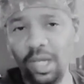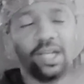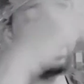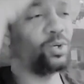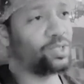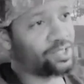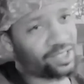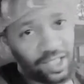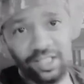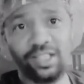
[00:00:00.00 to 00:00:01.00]
Pay no
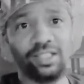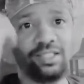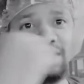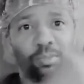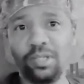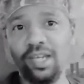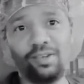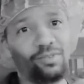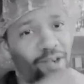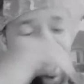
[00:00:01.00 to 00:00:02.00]
attention. I'm
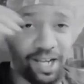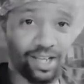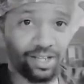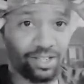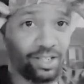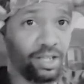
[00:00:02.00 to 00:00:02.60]
getting ready.